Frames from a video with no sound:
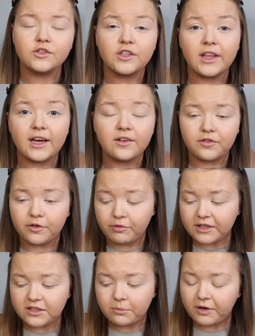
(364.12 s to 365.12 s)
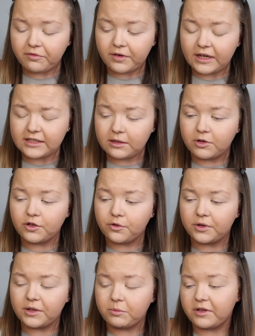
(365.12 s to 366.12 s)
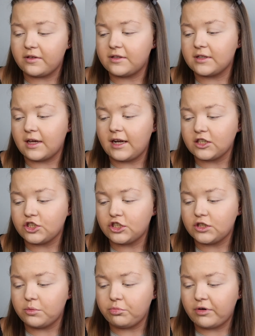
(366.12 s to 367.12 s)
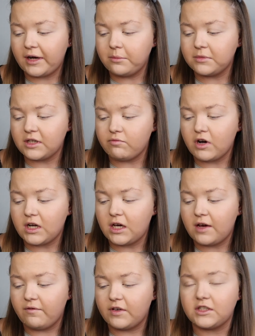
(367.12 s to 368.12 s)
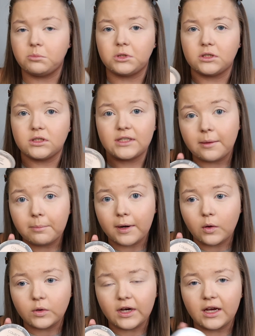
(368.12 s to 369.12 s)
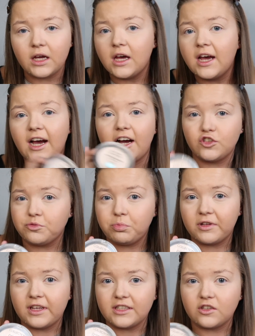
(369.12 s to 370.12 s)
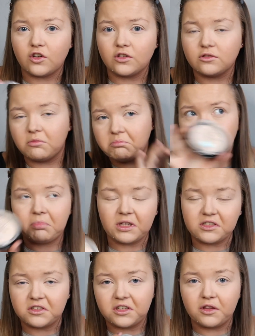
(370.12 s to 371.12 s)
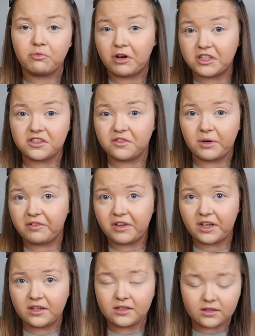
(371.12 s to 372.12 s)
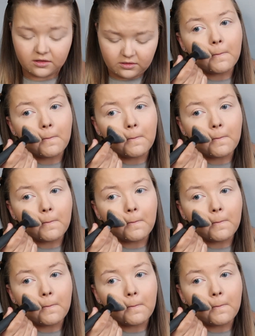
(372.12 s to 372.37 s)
So then for the rest of my face, I'm going to go in with this Collection Primed and Ready Invisible Setting Powder and just put this on basically the rest of my face.